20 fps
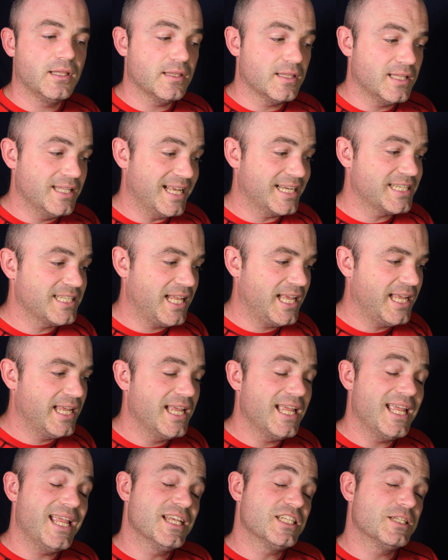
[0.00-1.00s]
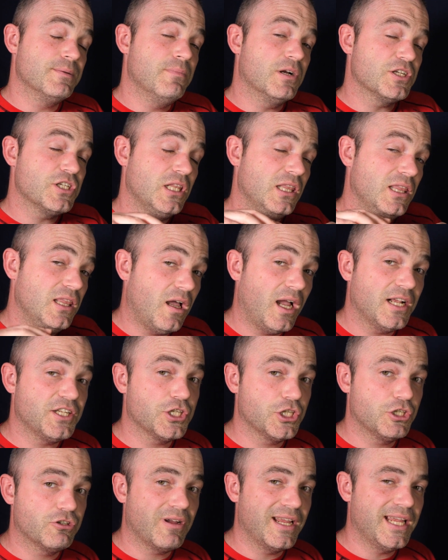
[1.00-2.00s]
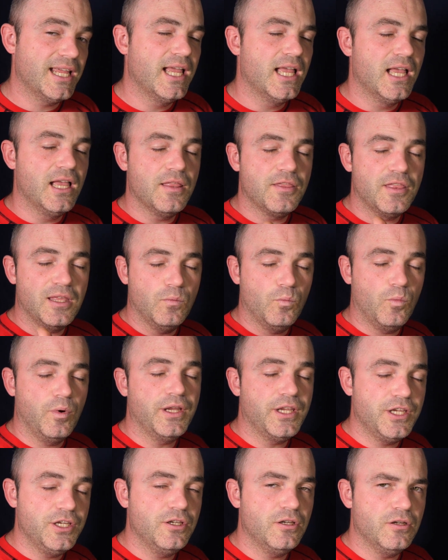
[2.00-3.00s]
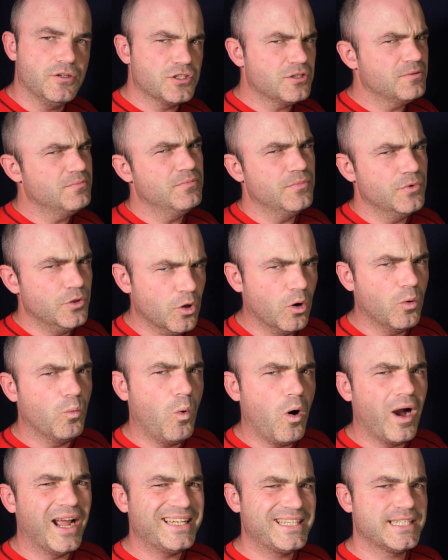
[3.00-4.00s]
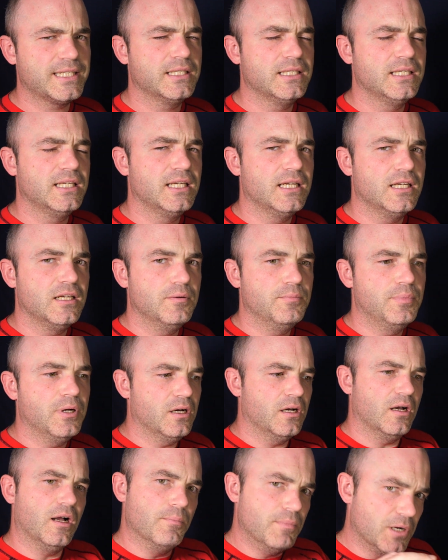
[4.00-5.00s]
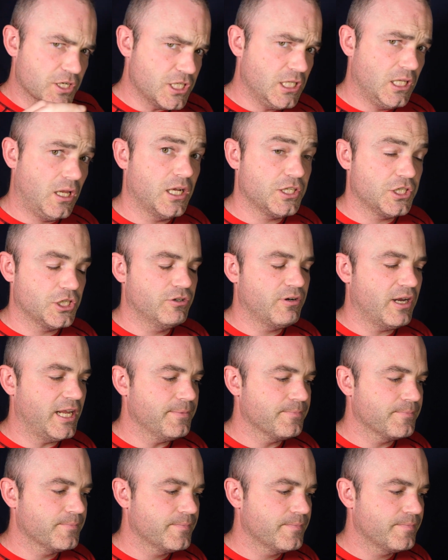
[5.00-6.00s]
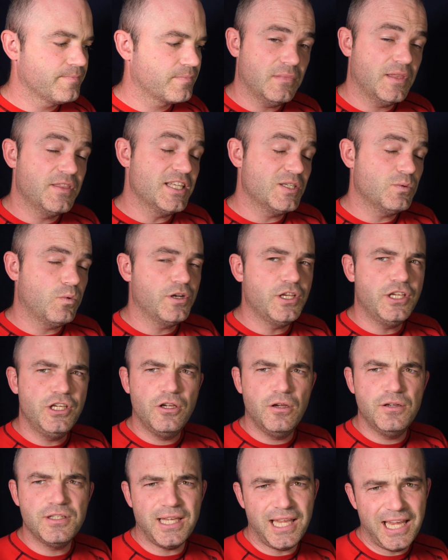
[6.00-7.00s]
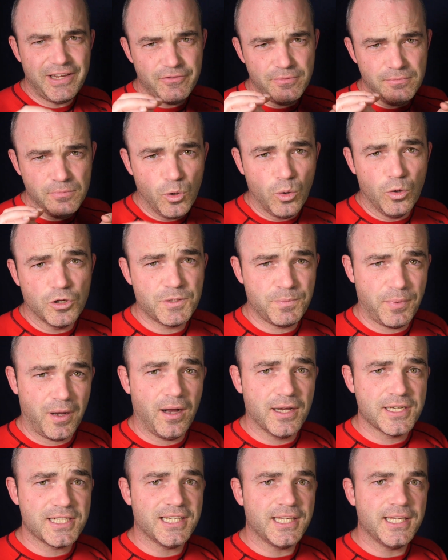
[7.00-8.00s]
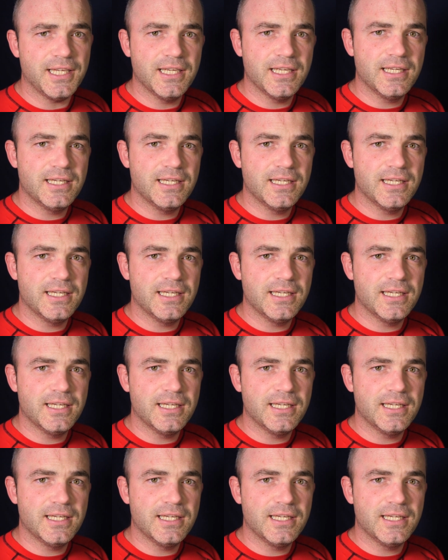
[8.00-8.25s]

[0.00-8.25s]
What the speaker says: The next layer is a much lighter grey than what you used. Not white, but a much lighter grey. This one you use even more sparsely,